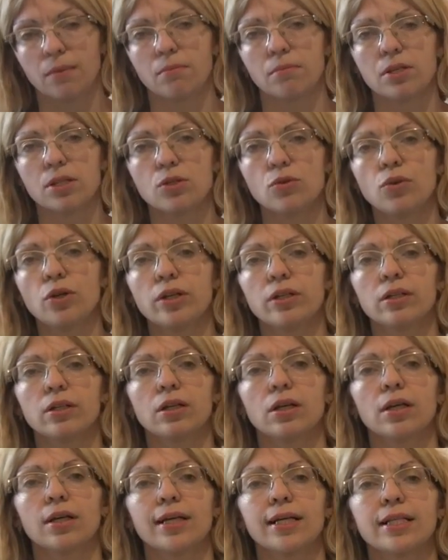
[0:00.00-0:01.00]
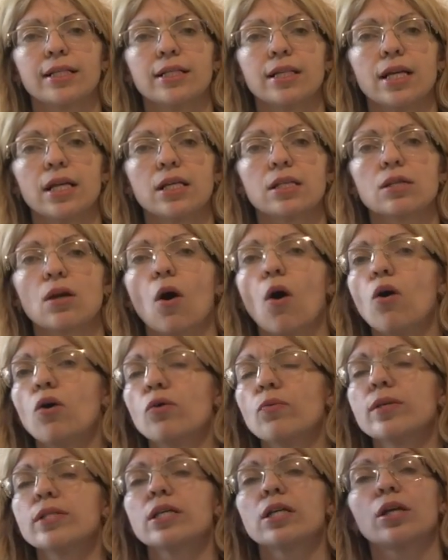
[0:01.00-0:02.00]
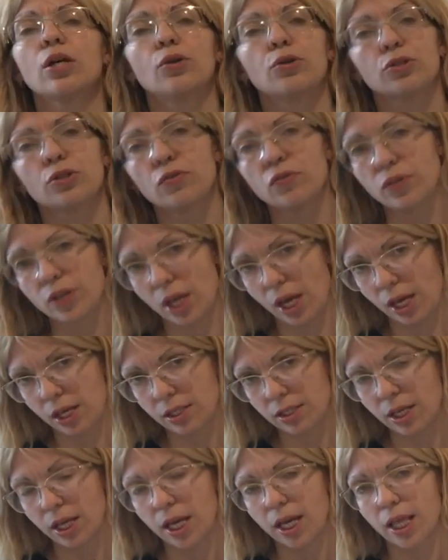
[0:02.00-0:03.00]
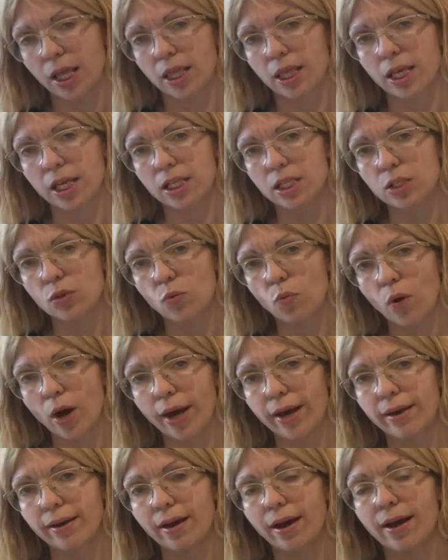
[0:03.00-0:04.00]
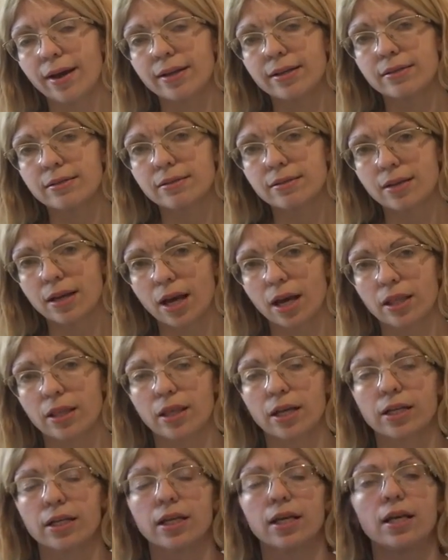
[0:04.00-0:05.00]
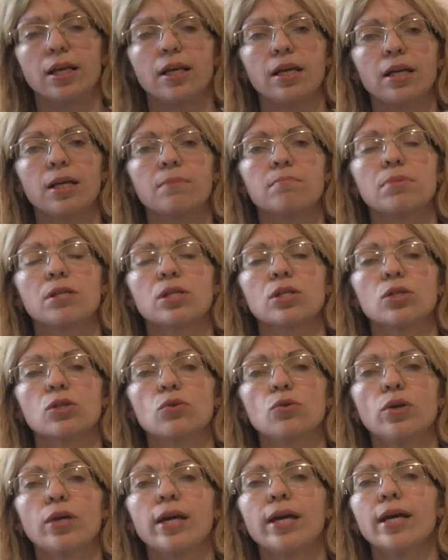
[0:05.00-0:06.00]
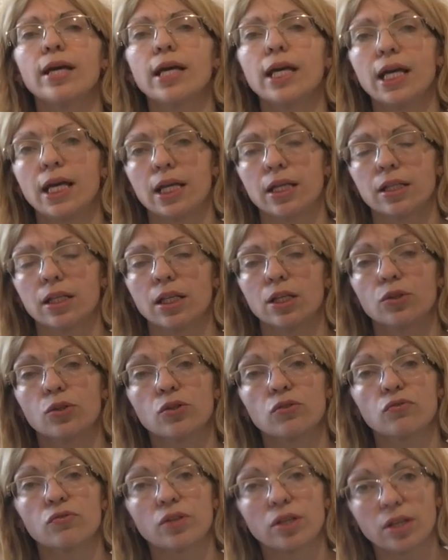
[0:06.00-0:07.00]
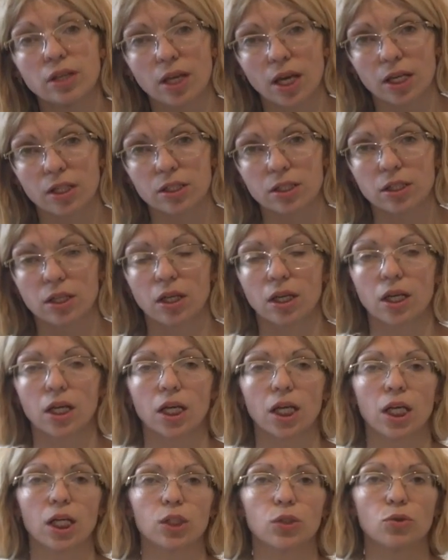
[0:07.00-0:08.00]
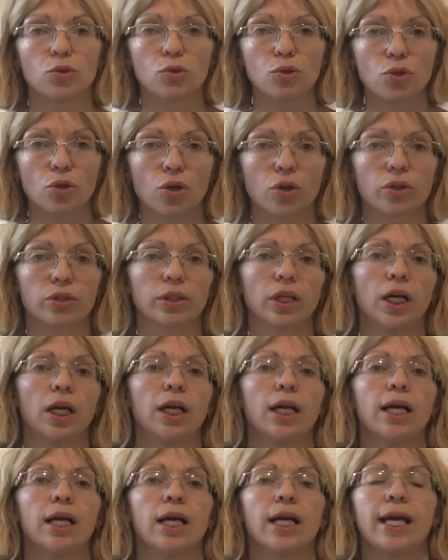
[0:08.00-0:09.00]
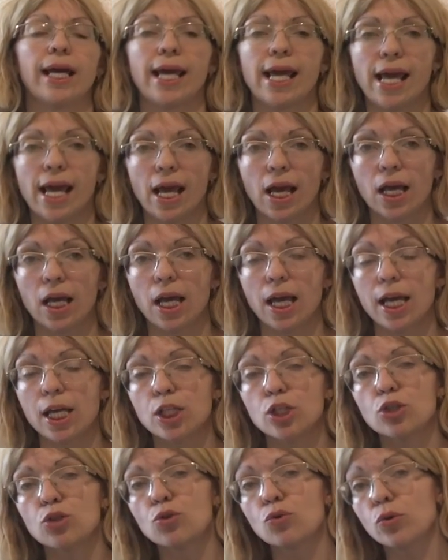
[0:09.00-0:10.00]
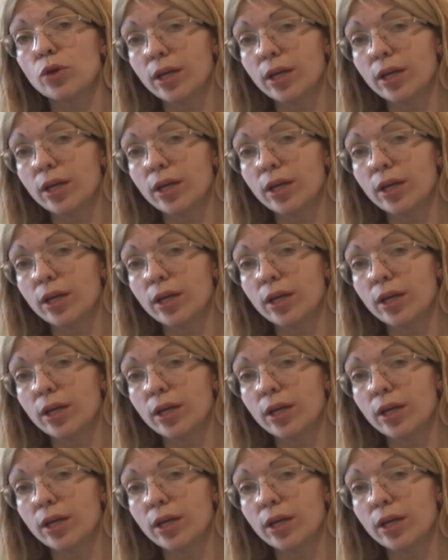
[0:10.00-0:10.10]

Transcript: Besuchen takes always accusative case. That's why I said that ich besuche ihn. Don't forget to turn into